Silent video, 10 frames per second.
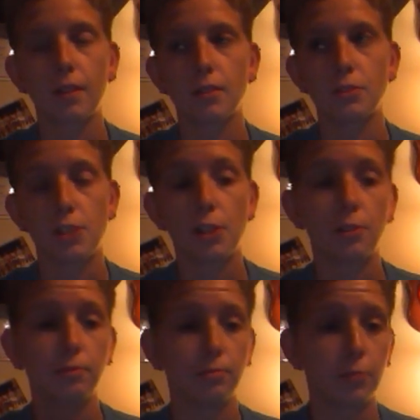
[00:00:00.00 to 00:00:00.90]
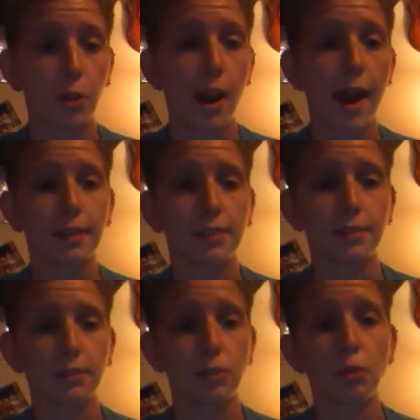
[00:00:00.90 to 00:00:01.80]
she cracked
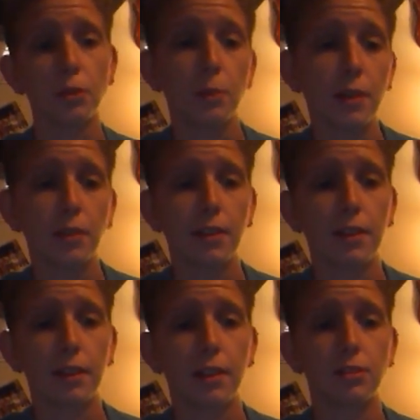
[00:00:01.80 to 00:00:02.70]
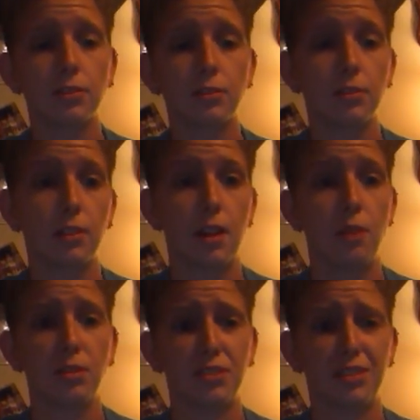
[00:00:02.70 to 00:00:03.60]
and told him everything, and I
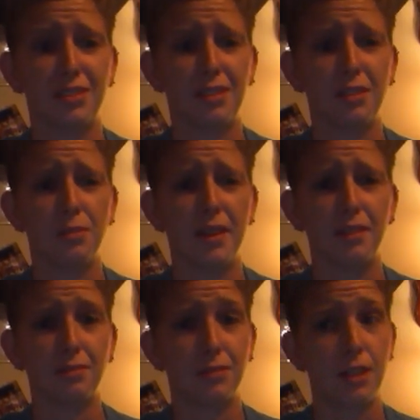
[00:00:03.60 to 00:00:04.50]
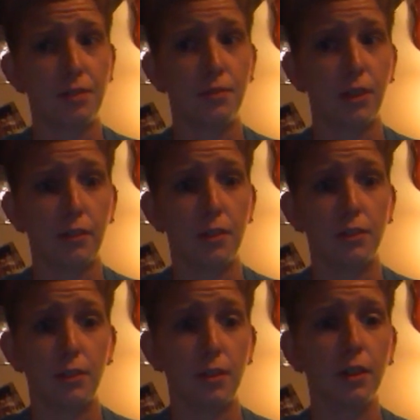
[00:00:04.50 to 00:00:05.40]
wasn't gonna tell him that I fucked their
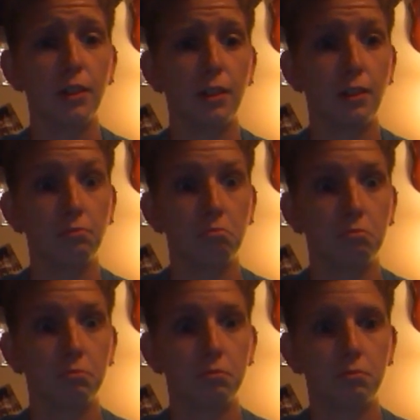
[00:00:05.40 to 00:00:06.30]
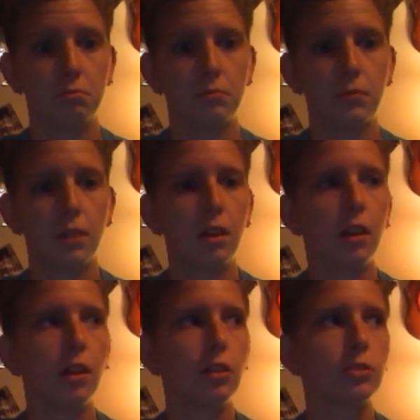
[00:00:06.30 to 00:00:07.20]
daughter, you know.
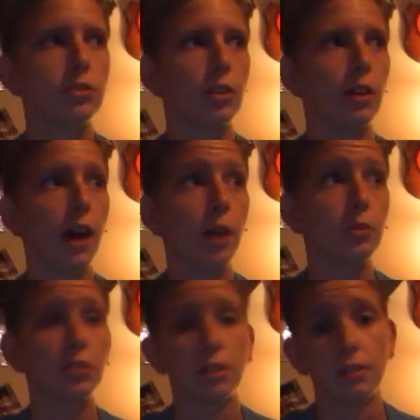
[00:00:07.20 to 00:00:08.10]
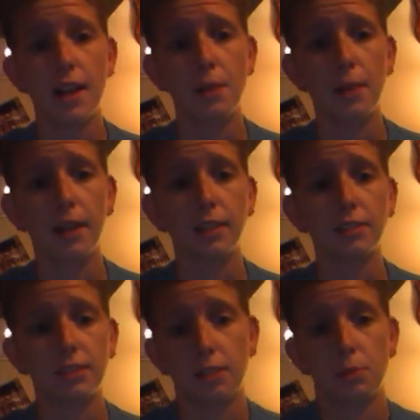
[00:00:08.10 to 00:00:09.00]
So I was gonna lie about it and
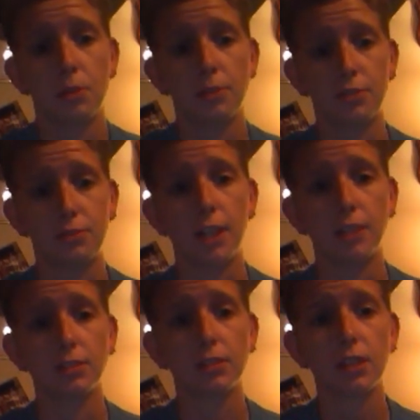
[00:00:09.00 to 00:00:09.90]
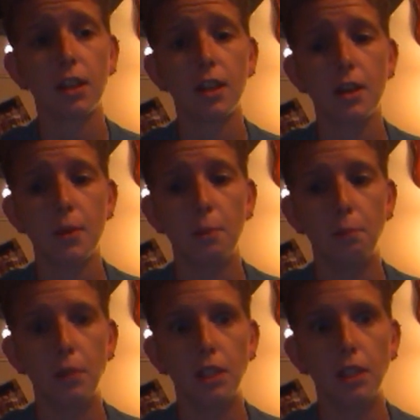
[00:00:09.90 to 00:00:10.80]
say we were just friends,
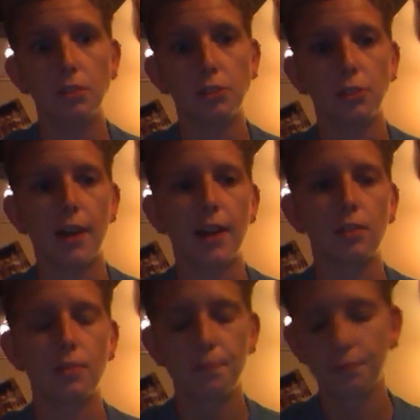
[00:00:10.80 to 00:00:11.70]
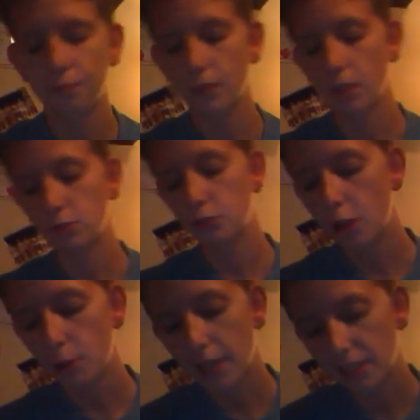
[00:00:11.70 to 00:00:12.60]
but she cracked.
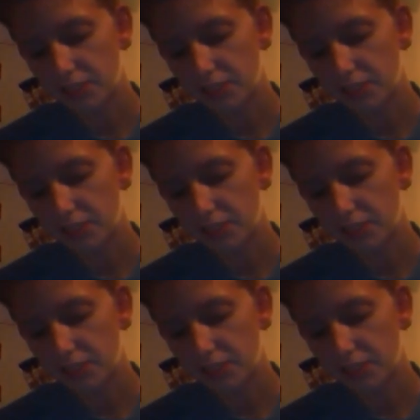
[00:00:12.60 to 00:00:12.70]
So we got